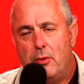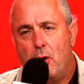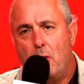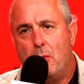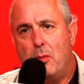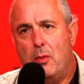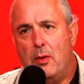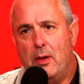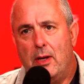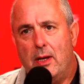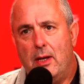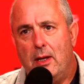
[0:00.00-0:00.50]

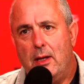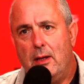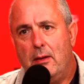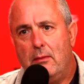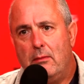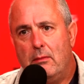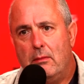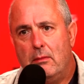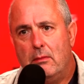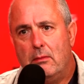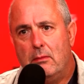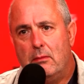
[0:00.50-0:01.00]
probably
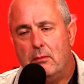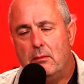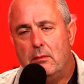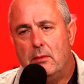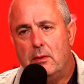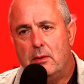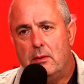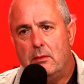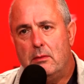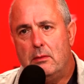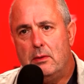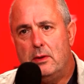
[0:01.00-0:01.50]

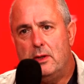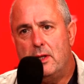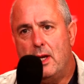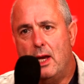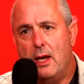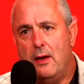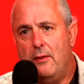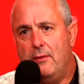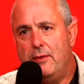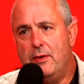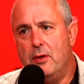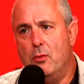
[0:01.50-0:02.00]

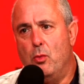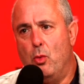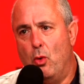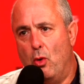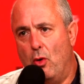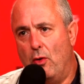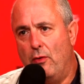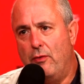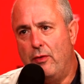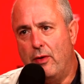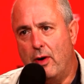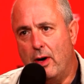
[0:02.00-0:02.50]
saved the
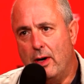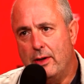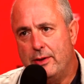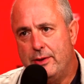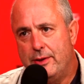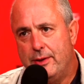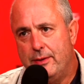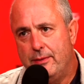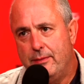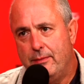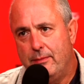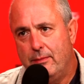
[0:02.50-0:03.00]
war for
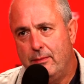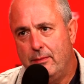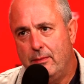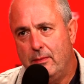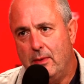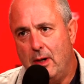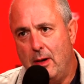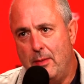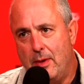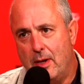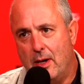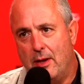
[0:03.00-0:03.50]
us.
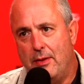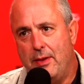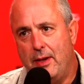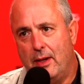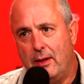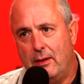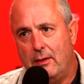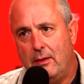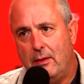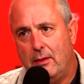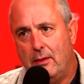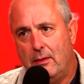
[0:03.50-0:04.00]
I mean, I
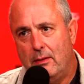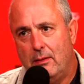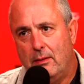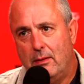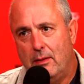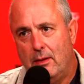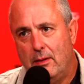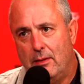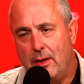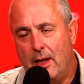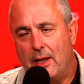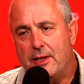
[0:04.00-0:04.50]
think
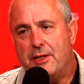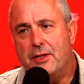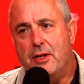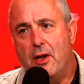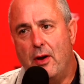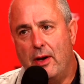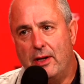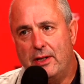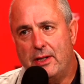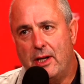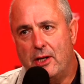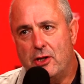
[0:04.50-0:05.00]
that's
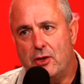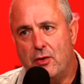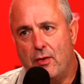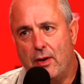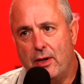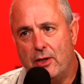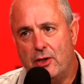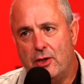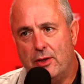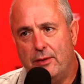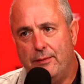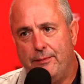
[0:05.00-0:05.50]
no
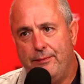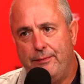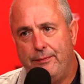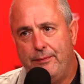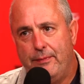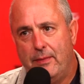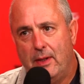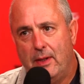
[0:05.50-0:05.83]
exaggeration.